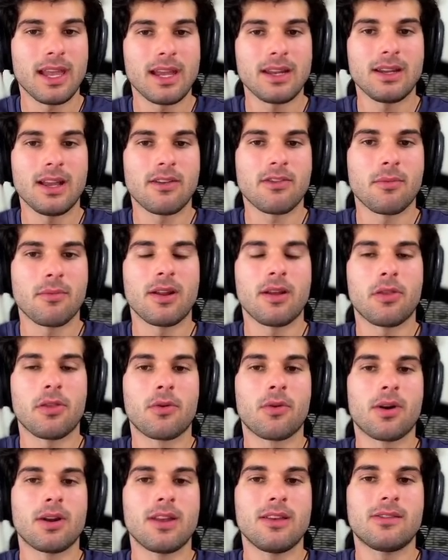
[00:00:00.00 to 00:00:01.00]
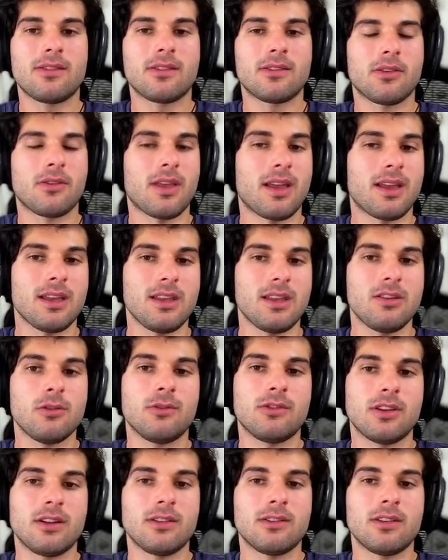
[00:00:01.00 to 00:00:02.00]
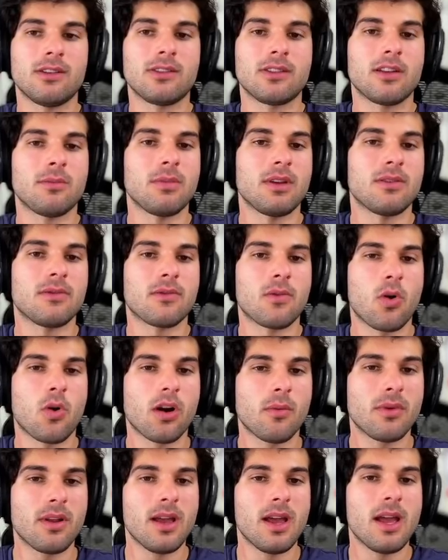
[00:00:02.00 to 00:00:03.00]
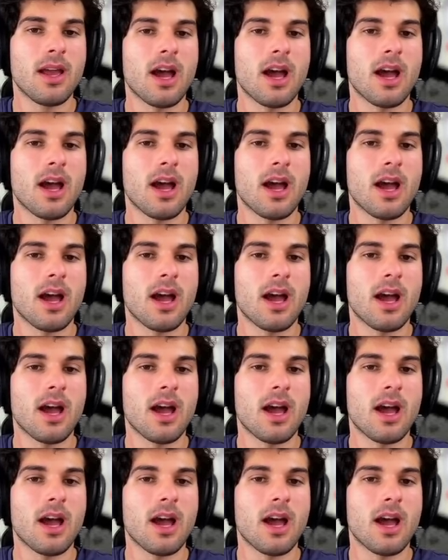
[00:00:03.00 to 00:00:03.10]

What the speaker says: and government authorities so that EU citizens can be informed